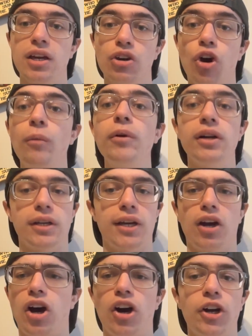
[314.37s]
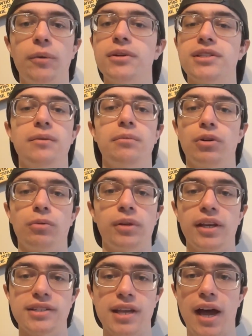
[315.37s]
Goma can 100% be
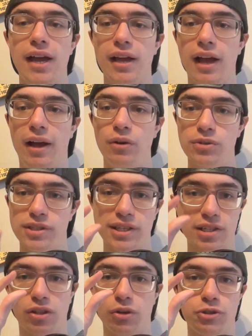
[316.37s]
replaced. I was this close